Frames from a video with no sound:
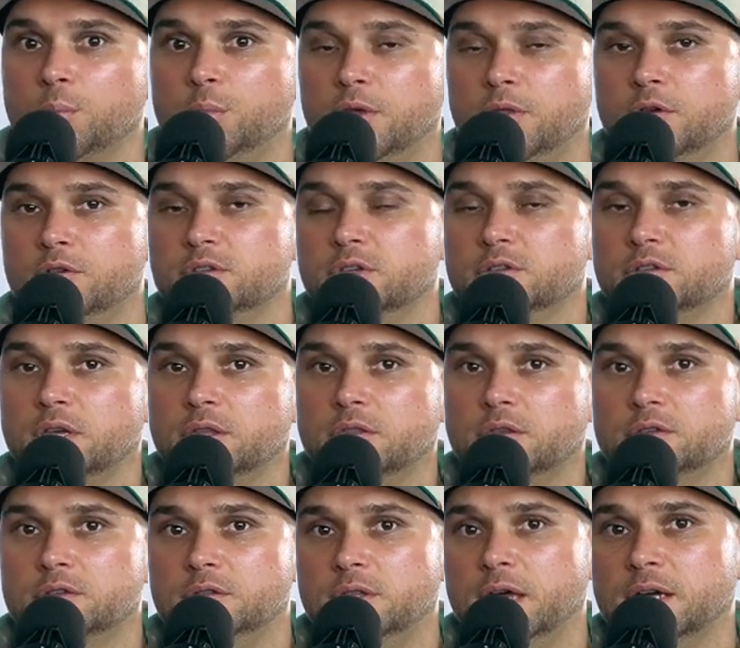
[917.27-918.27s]
Then there's
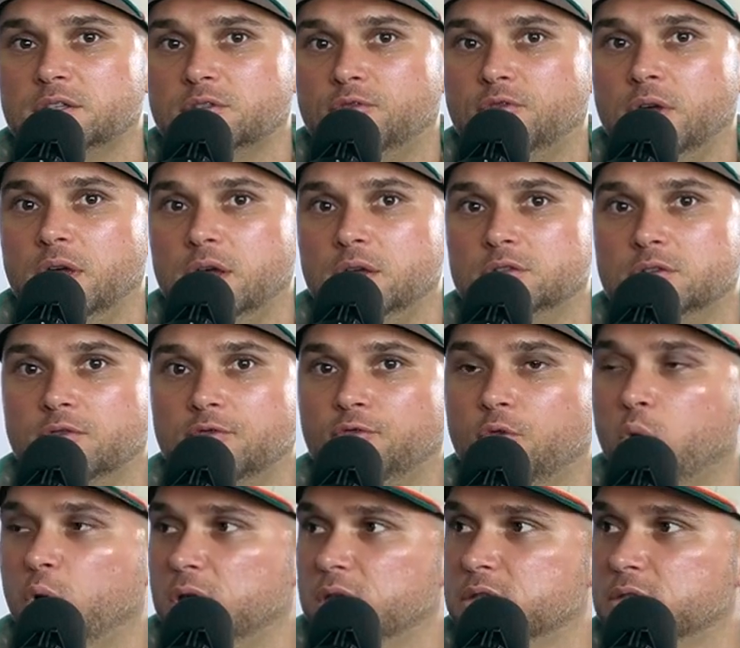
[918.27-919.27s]
this next phase of
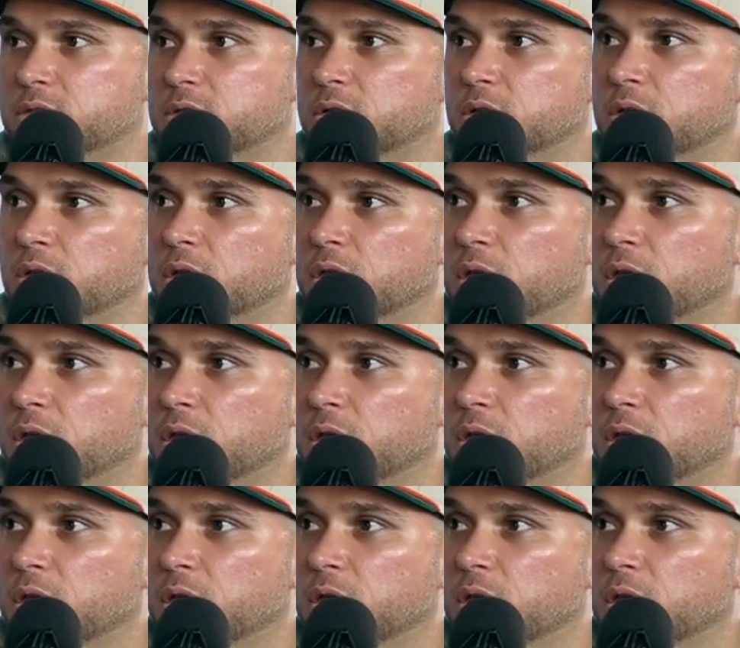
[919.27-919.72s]
voice.